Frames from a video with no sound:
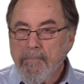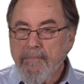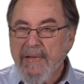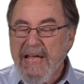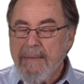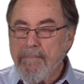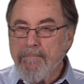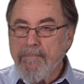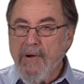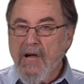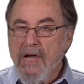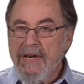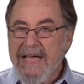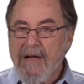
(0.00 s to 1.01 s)

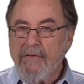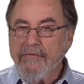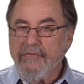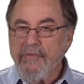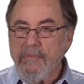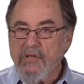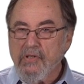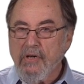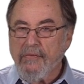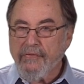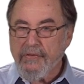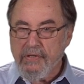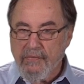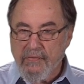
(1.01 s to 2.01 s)
bud out from the
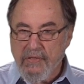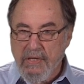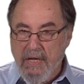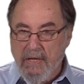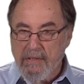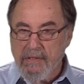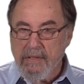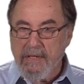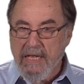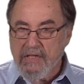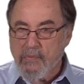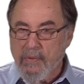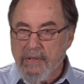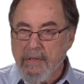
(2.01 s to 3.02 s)
surface of cells, and
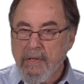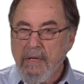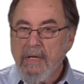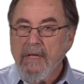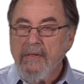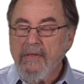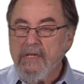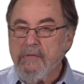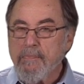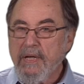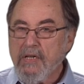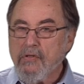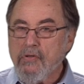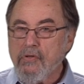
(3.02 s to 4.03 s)
that's what this
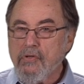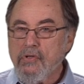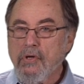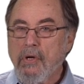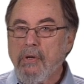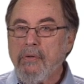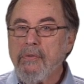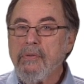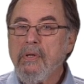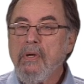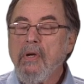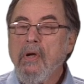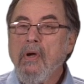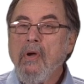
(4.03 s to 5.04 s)
picture shows,
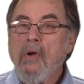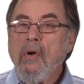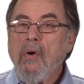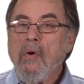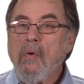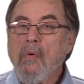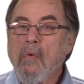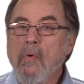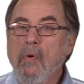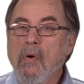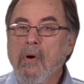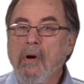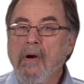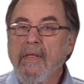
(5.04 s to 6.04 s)

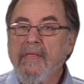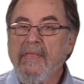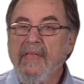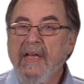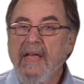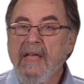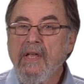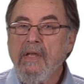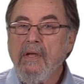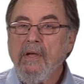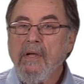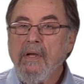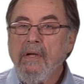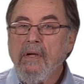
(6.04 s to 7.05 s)
or they
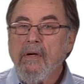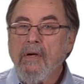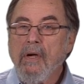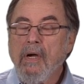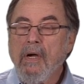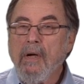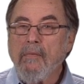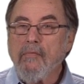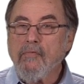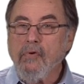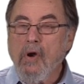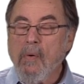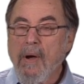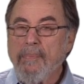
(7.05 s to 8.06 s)
uh,
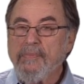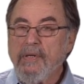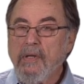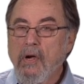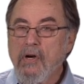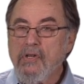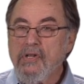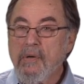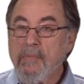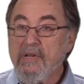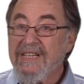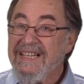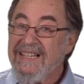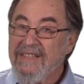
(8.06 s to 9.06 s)
grow up to large
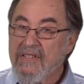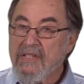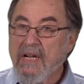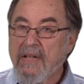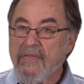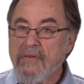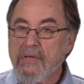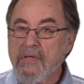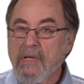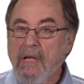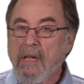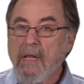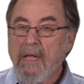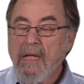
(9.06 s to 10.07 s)
numbers inside the
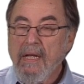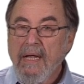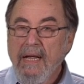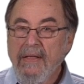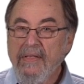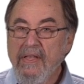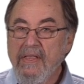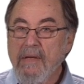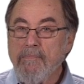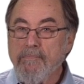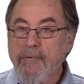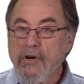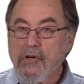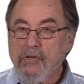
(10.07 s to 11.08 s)
cell, and then they
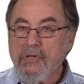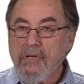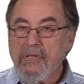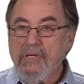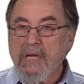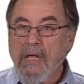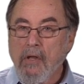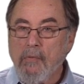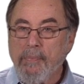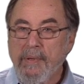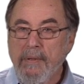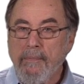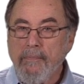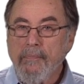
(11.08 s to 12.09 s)
burst the cell open.